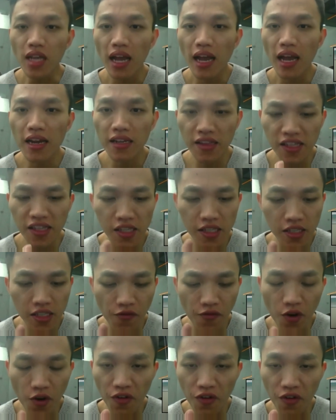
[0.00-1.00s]
And this is
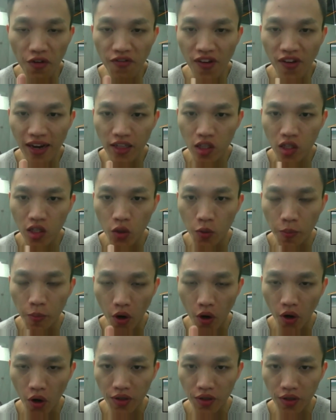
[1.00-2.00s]
a very vital
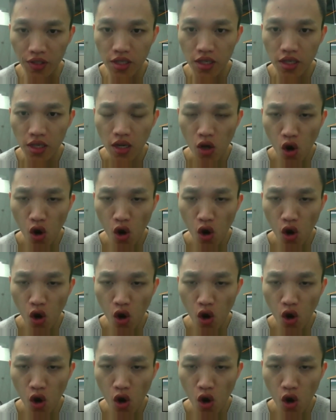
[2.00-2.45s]
part